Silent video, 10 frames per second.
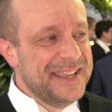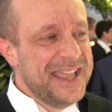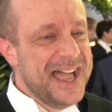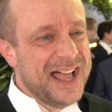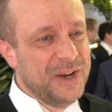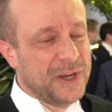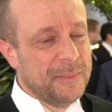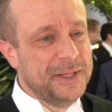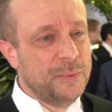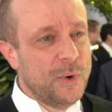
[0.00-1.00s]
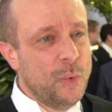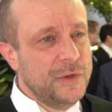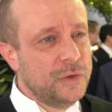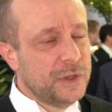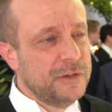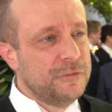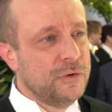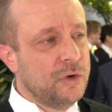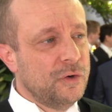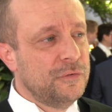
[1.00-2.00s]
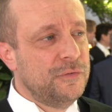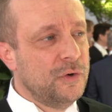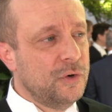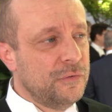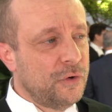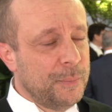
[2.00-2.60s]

yeah, look, I mean, we're always looking for, for, for